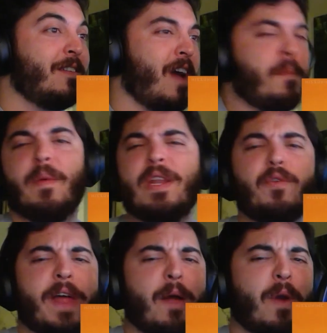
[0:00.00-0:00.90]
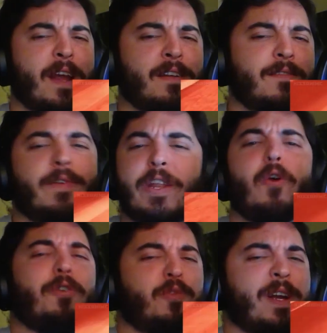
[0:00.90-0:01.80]
I mean, we knew that, right? We knew
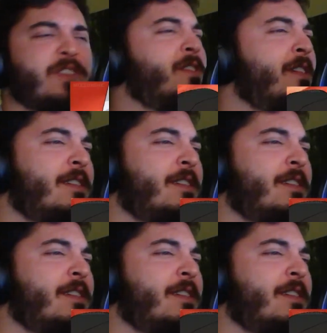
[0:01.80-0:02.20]
it was Rachel.